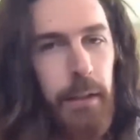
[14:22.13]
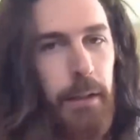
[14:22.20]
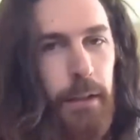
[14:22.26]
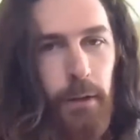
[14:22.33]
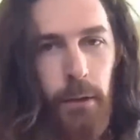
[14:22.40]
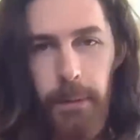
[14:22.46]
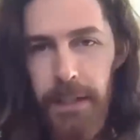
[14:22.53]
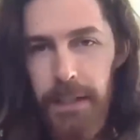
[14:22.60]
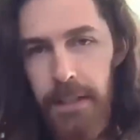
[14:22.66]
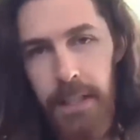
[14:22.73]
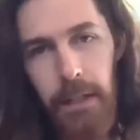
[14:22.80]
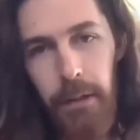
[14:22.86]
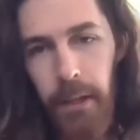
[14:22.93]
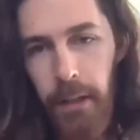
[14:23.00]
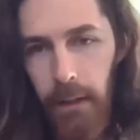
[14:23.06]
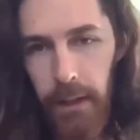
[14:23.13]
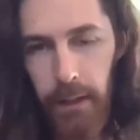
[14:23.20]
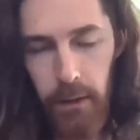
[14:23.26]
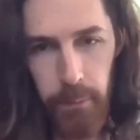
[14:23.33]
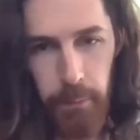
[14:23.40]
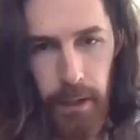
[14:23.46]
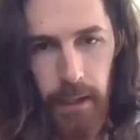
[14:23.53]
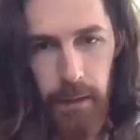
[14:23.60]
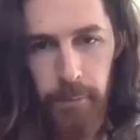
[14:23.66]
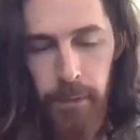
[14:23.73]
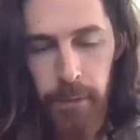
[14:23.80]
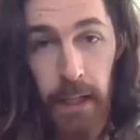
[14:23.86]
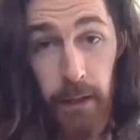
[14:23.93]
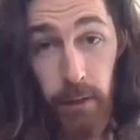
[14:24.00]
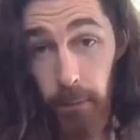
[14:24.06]
It could be satirical, it could
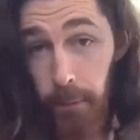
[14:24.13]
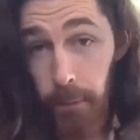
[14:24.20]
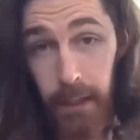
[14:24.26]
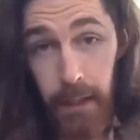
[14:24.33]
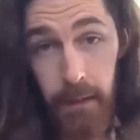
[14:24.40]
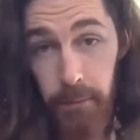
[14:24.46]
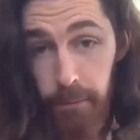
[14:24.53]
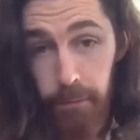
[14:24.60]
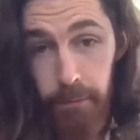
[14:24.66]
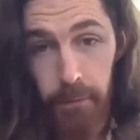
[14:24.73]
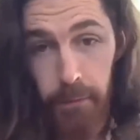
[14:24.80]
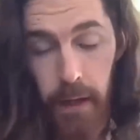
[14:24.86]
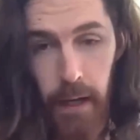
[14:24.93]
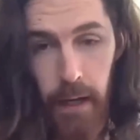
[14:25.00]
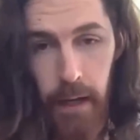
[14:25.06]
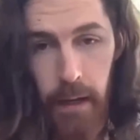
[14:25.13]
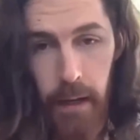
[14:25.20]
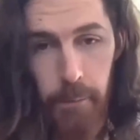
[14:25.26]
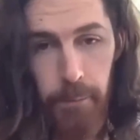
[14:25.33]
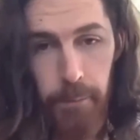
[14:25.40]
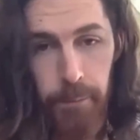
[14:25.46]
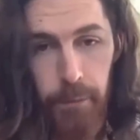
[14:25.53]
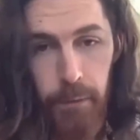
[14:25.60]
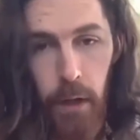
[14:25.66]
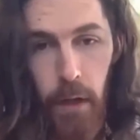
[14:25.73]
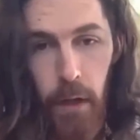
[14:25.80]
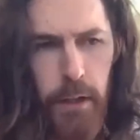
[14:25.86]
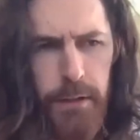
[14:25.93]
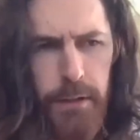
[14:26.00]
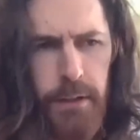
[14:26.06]
be
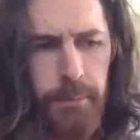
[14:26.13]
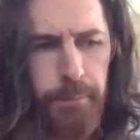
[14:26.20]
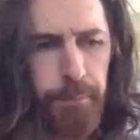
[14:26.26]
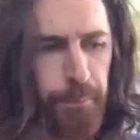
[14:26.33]
earnest.